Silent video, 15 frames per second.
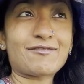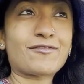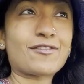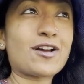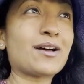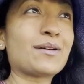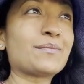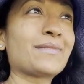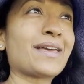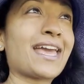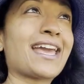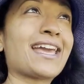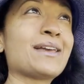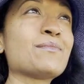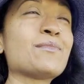from
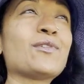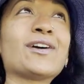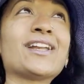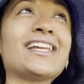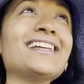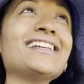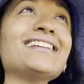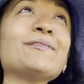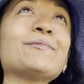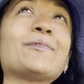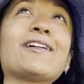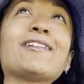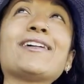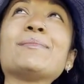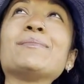a morning
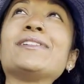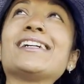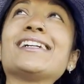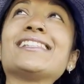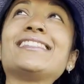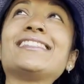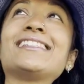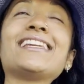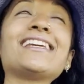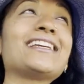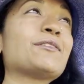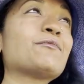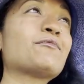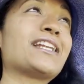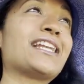where I'm just
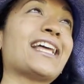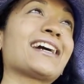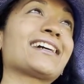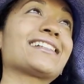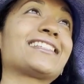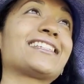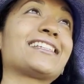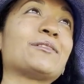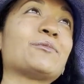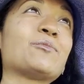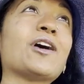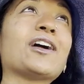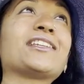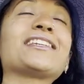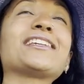sitting relaxed,
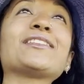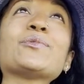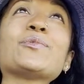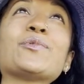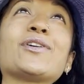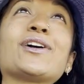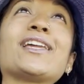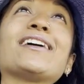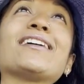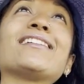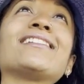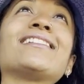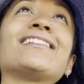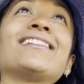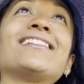watching the water,
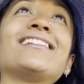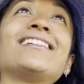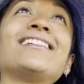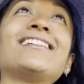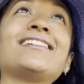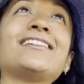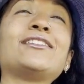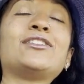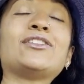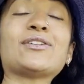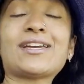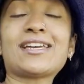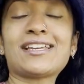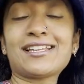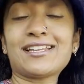
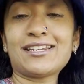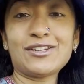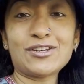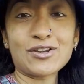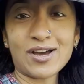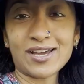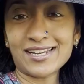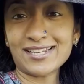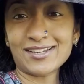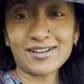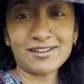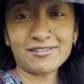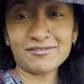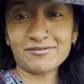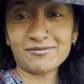doing not a
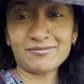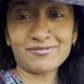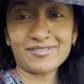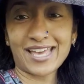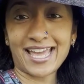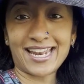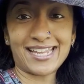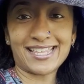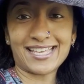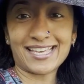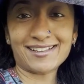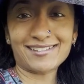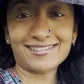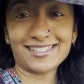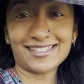lot of
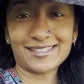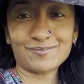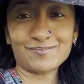anything else.